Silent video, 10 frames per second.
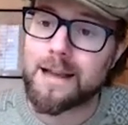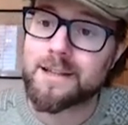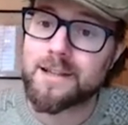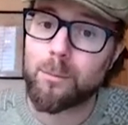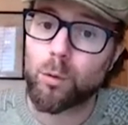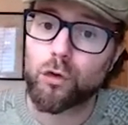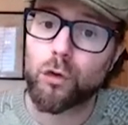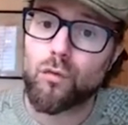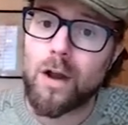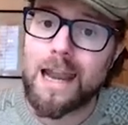It's able
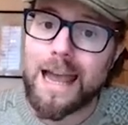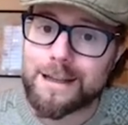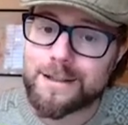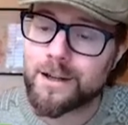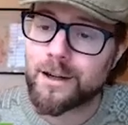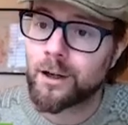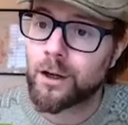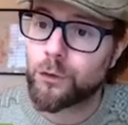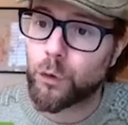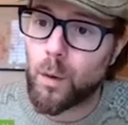to relate
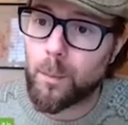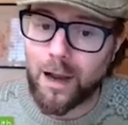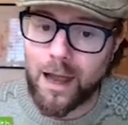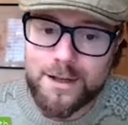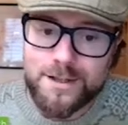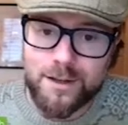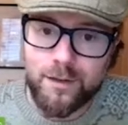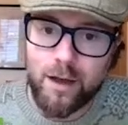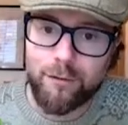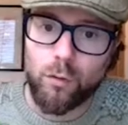to a place, and
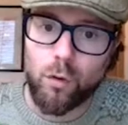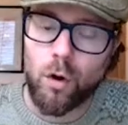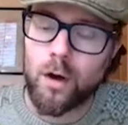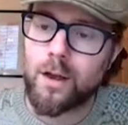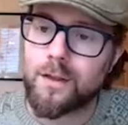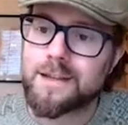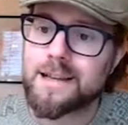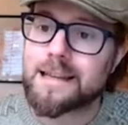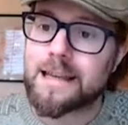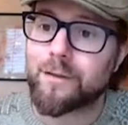therefore this
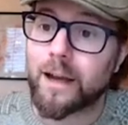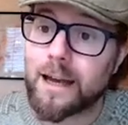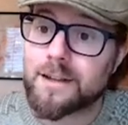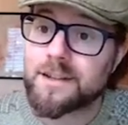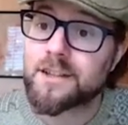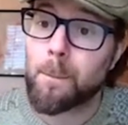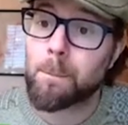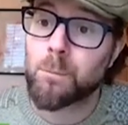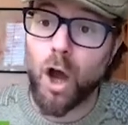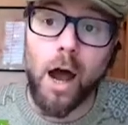is giving it
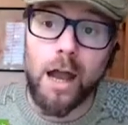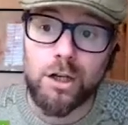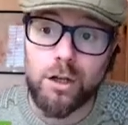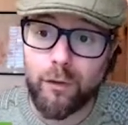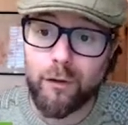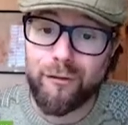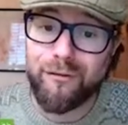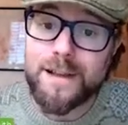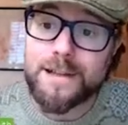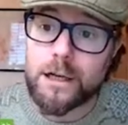some kind of
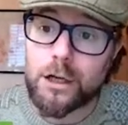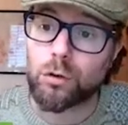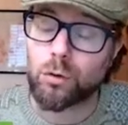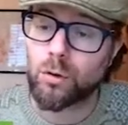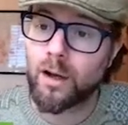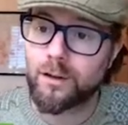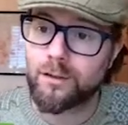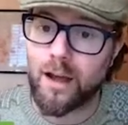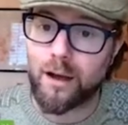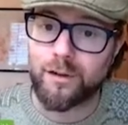physical
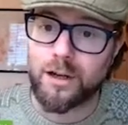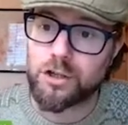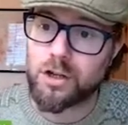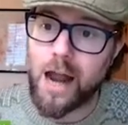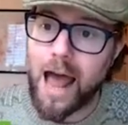definition, an